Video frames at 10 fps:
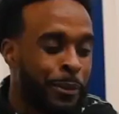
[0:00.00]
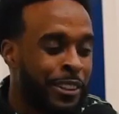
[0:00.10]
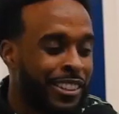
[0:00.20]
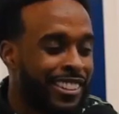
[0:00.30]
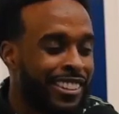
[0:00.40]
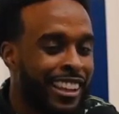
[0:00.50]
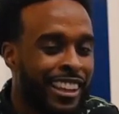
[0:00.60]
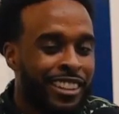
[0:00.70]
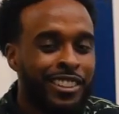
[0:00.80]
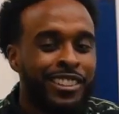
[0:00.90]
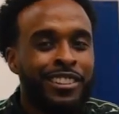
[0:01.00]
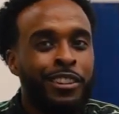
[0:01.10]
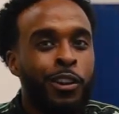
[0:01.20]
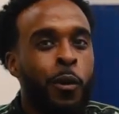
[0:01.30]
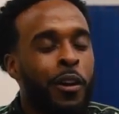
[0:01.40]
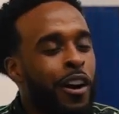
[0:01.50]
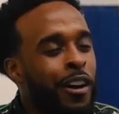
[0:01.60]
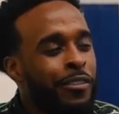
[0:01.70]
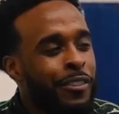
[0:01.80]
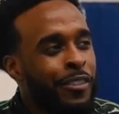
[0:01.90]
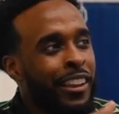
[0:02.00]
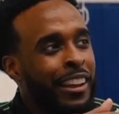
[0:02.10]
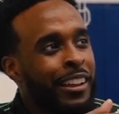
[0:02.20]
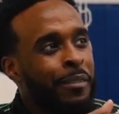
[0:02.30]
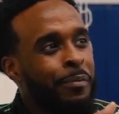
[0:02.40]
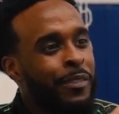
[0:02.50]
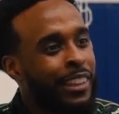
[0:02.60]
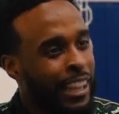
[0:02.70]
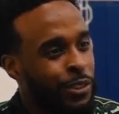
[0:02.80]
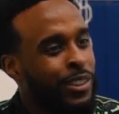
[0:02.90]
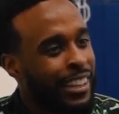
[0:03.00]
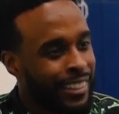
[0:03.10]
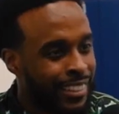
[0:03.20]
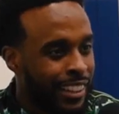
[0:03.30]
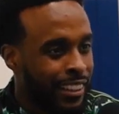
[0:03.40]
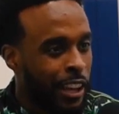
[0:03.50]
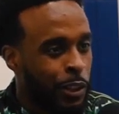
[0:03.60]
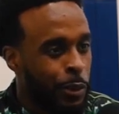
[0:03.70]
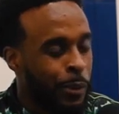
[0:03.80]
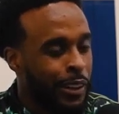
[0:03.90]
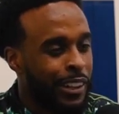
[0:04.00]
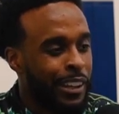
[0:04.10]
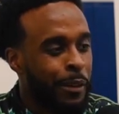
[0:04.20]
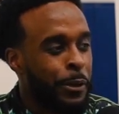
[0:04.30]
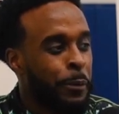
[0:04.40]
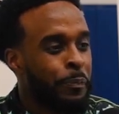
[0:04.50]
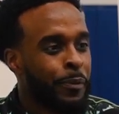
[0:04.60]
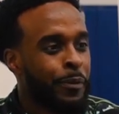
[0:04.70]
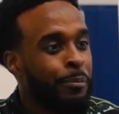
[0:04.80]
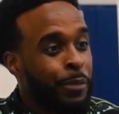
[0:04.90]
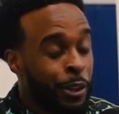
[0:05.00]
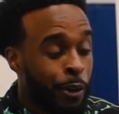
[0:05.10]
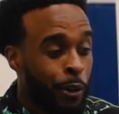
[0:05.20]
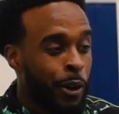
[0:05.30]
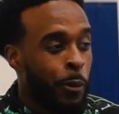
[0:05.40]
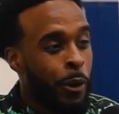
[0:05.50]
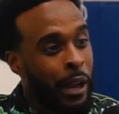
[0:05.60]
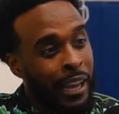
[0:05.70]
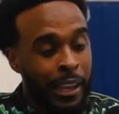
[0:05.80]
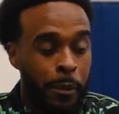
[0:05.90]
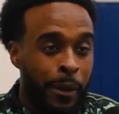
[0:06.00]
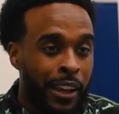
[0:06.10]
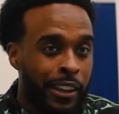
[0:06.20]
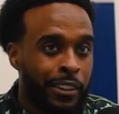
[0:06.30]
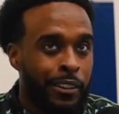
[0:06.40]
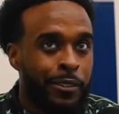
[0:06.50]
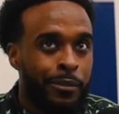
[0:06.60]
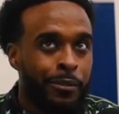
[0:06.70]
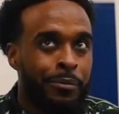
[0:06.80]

But just going off of like you said, instilling that humility. I mean, me growing up, when I came back here,